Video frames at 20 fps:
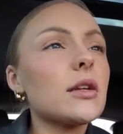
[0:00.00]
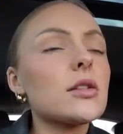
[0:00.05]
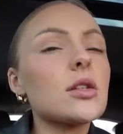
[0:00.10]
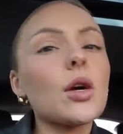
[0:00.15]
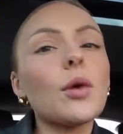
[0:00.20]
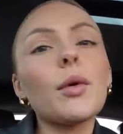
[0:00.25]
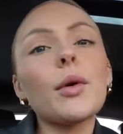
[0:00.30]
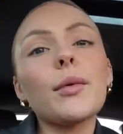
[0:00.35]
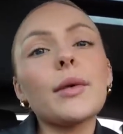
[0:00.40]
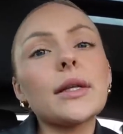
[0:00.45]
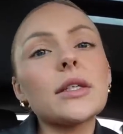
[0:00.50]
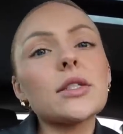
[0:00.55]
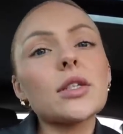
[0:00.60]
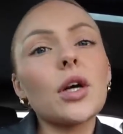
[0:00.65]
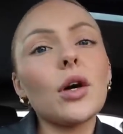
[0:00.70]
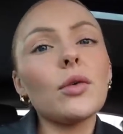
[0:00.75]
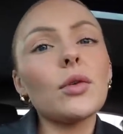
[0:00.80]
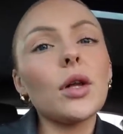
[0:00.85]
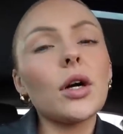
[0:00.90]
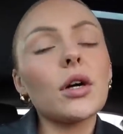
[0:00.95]
So we went to
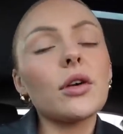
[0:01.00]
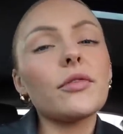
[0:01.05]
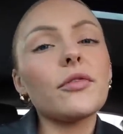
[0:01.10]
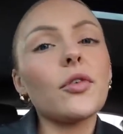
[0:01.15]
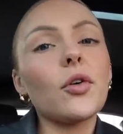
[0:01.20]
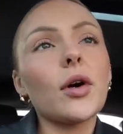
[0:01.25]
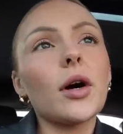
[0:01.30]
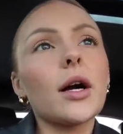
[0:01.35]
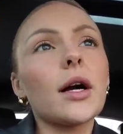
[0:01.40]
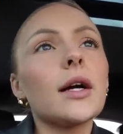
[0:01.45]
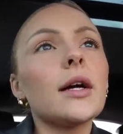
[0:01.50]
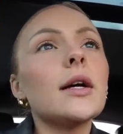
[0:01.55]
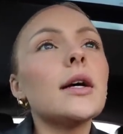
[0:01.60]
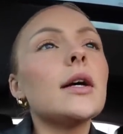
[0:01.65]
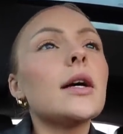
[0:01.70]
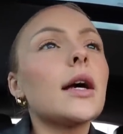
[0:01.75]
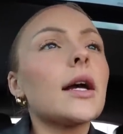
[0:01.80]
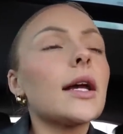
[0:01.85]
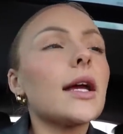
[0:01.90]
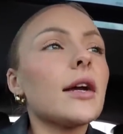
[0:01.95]
go look for
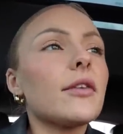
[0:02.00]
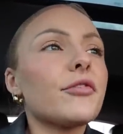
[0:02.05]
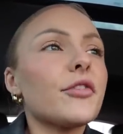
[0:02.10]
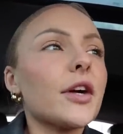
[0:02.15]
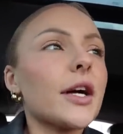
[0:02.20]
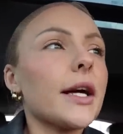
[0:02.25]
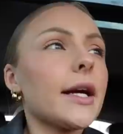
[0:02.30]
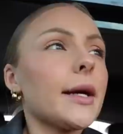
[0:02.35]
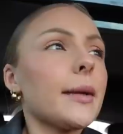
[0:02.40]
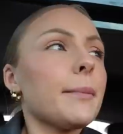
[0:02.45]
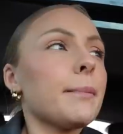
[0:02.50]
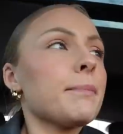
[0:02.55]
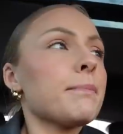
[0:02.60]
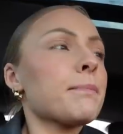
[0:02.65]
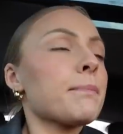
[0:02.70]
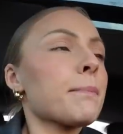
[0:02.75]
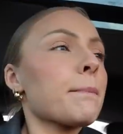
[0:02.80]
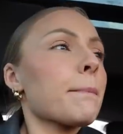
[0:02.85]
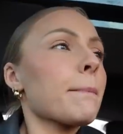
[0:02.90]
a gift for him,